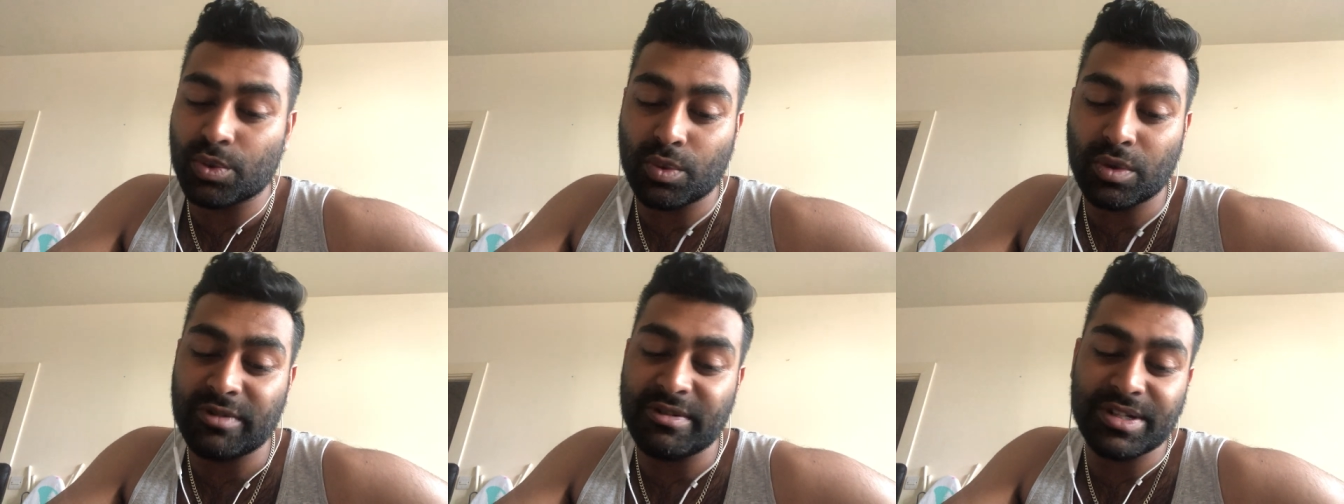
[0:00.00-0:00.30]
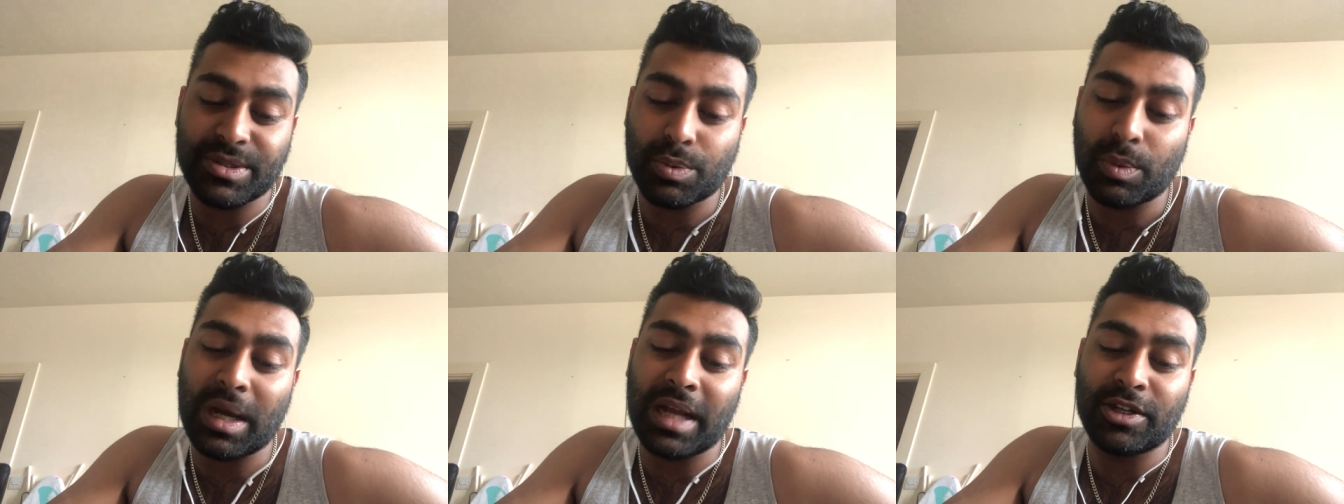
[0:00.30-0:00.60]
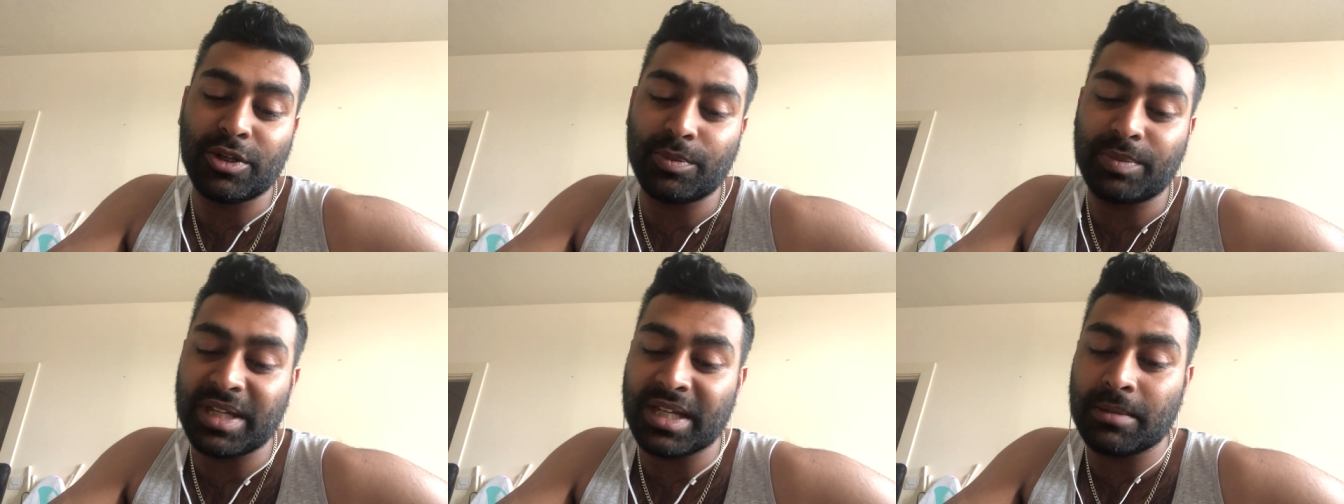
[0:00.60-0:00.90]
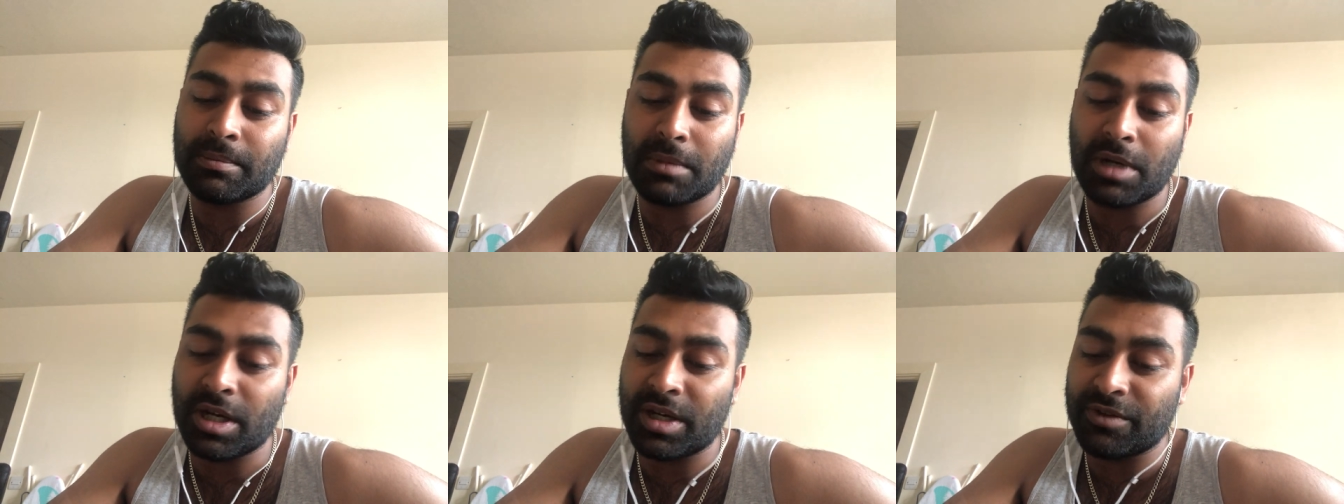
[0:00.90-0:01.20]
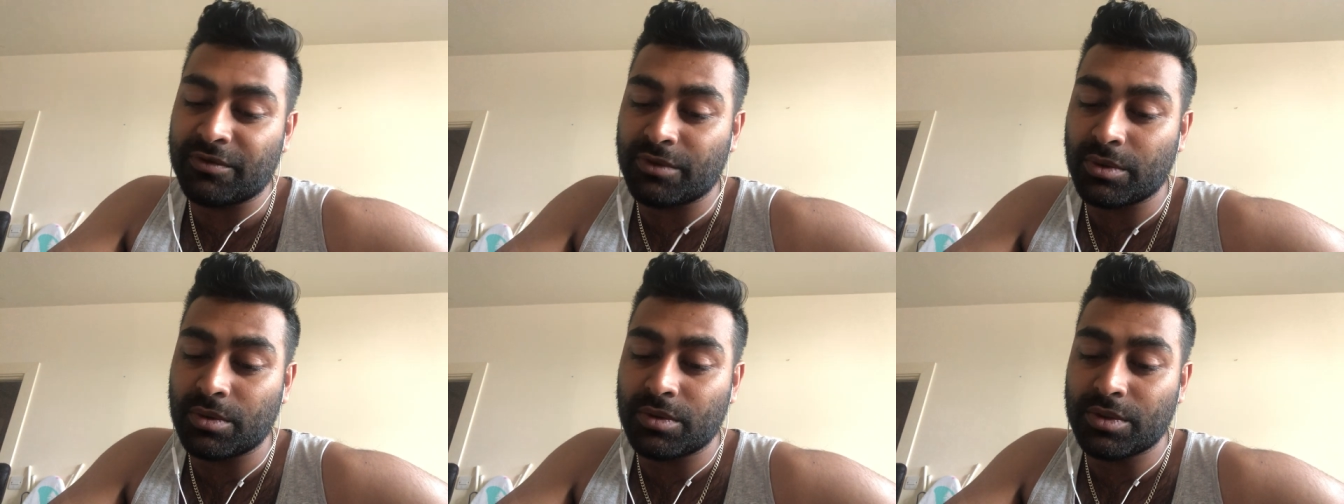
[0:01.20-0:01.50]
worries while you're being
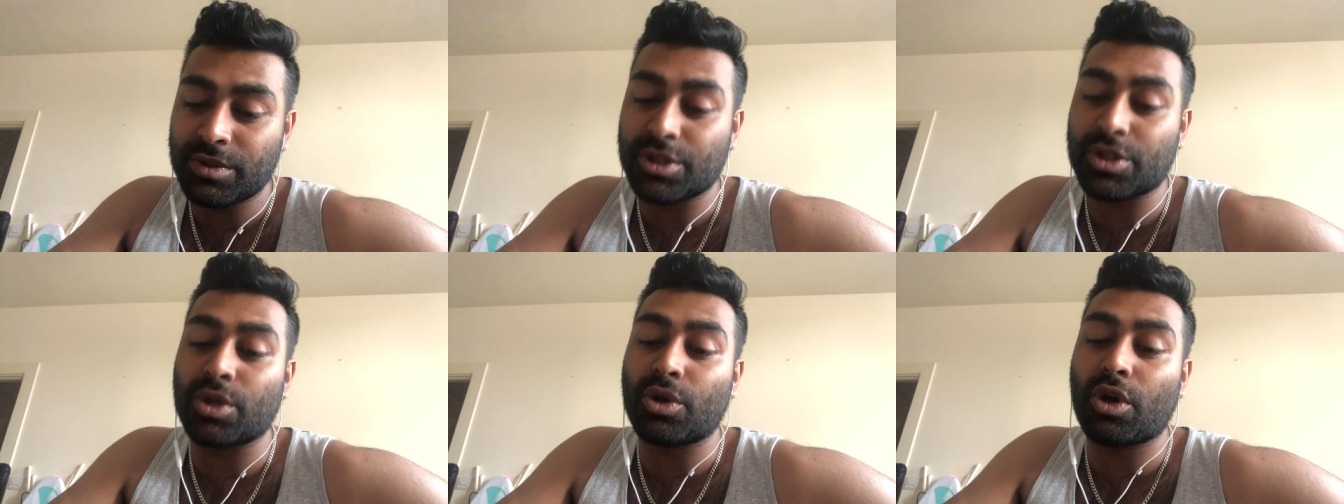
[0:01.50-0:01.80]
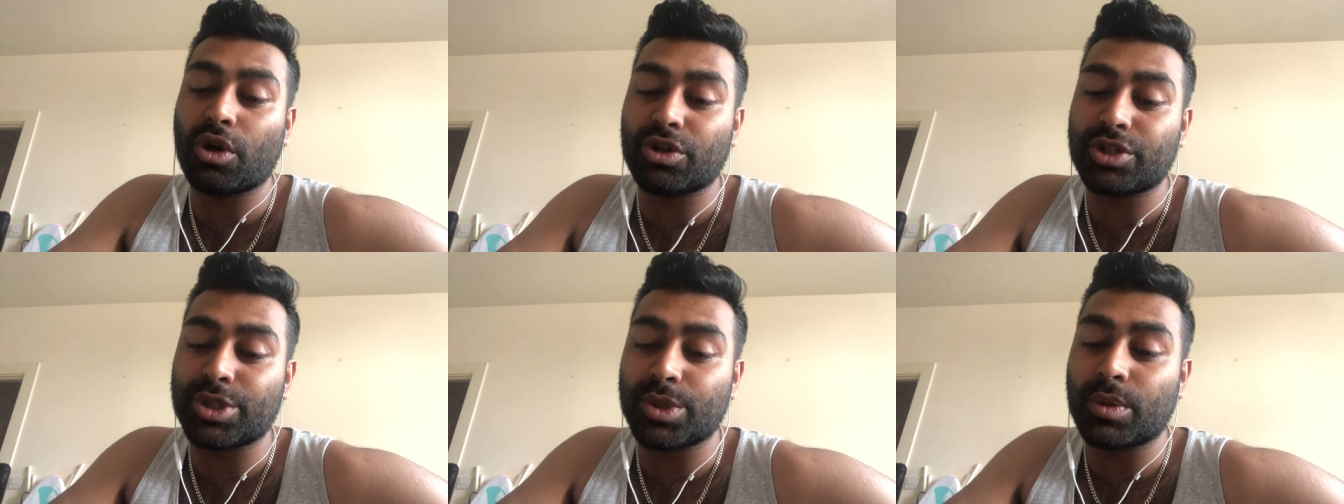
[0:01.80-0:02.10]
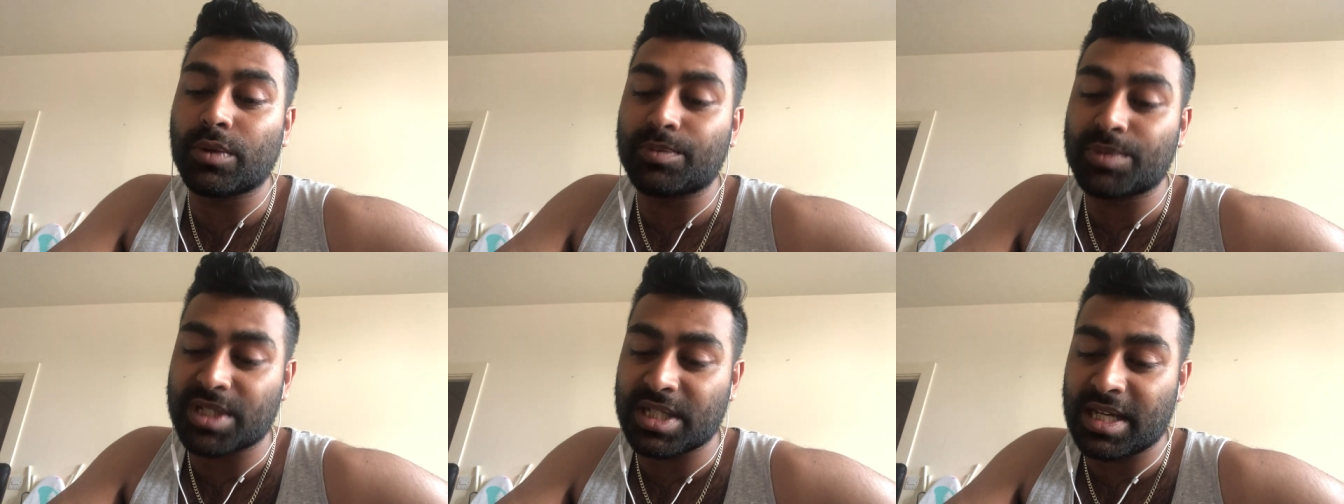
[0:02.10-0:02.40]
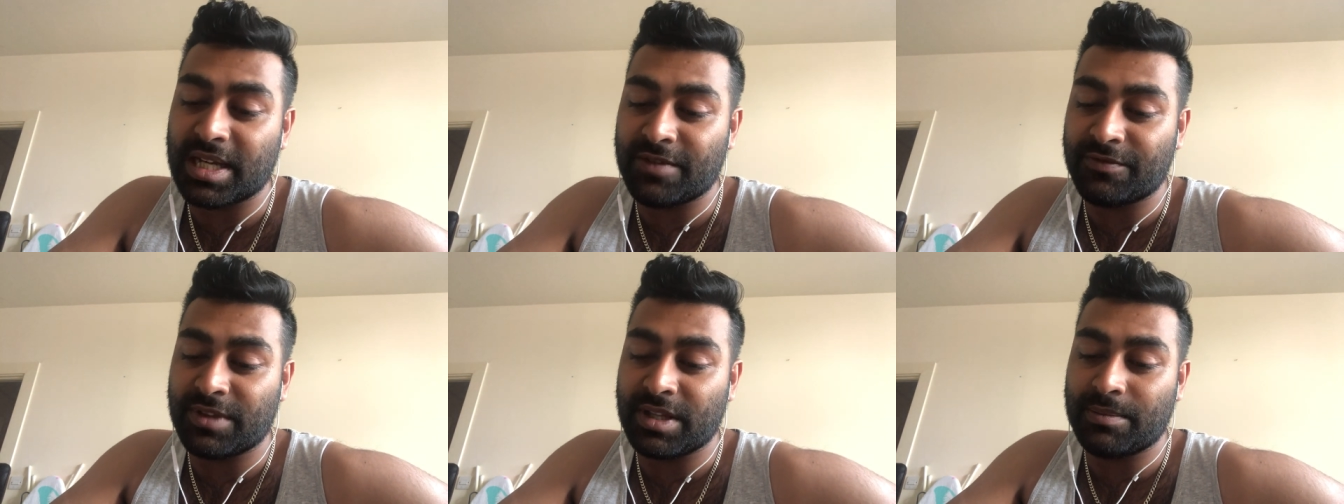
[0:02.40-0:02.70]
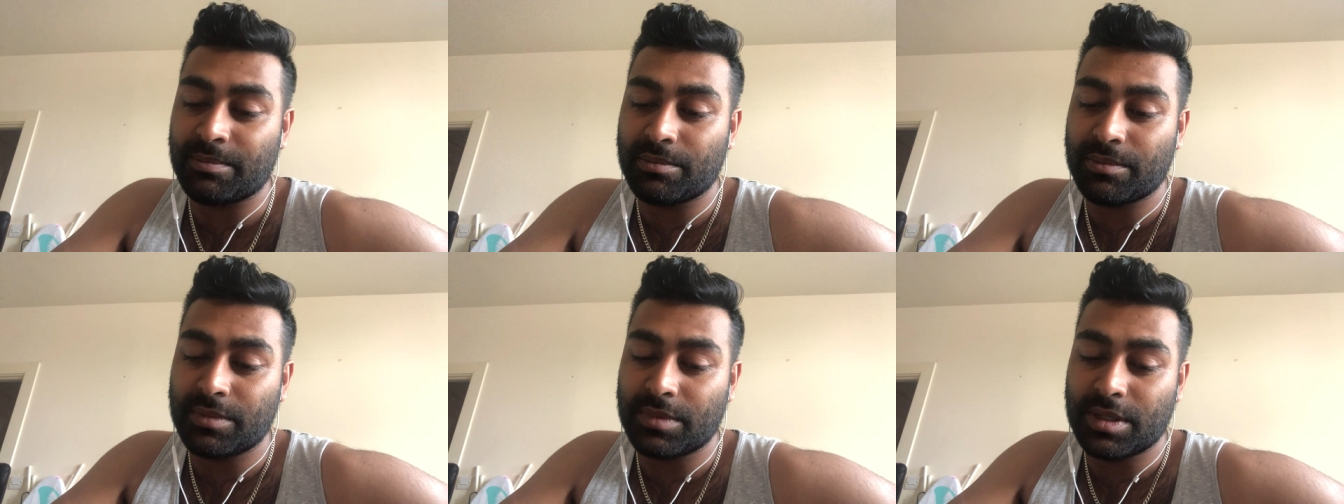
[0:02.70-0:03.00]
mindful, so long as you observe them.